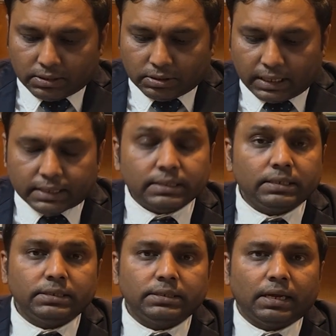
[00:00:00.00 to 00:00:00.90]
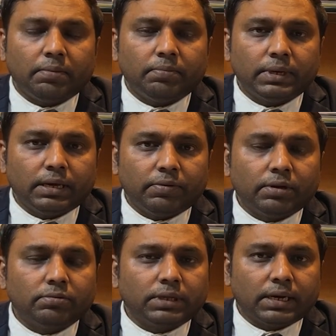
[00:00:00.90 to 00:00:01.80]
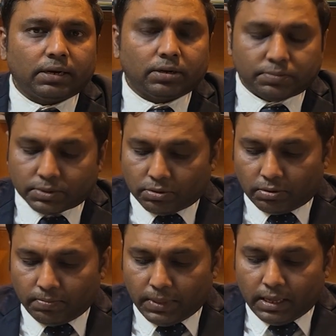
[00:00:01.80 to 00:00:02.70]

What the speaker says: So that is the reason I am giving you the cutoff score.